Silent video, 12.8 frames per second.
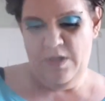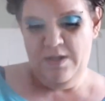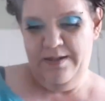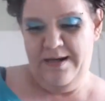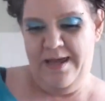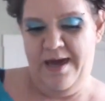
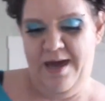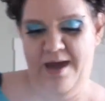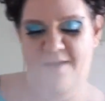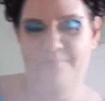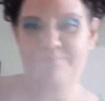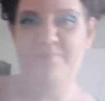
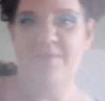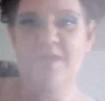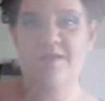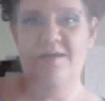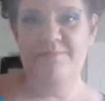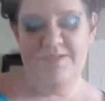Now,
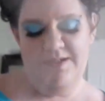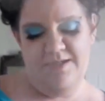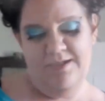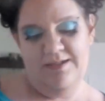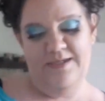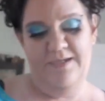let me
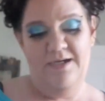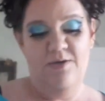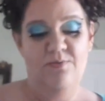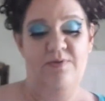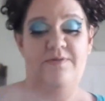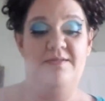tell you
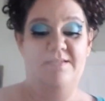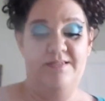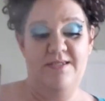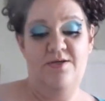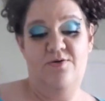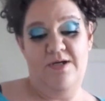what the
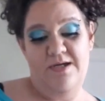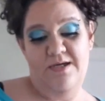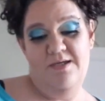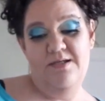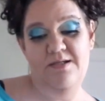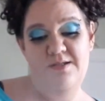secret
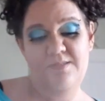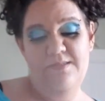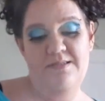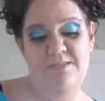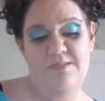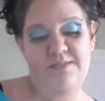
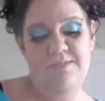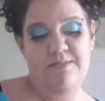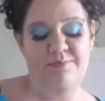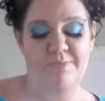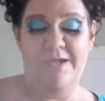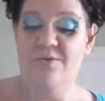
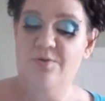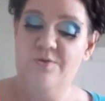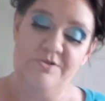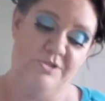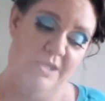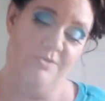to my
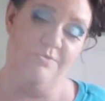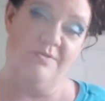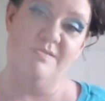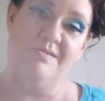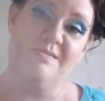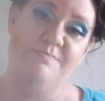corn chowder
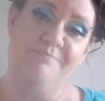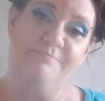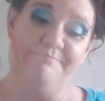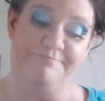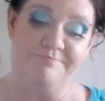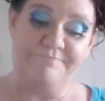is.
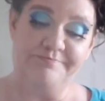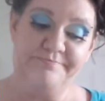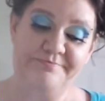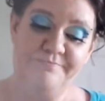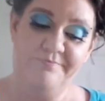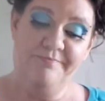
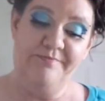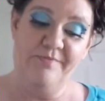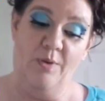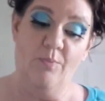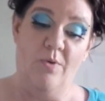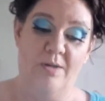
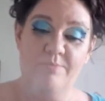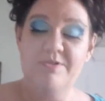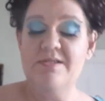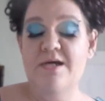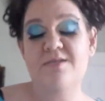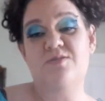Well,
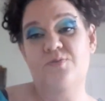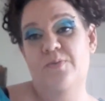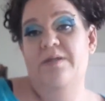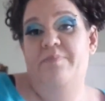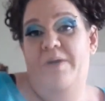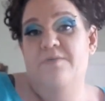besides
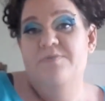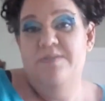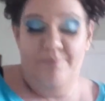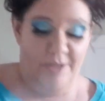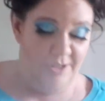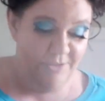20 pounds of
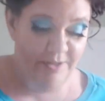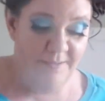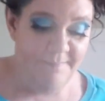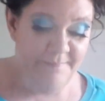butter,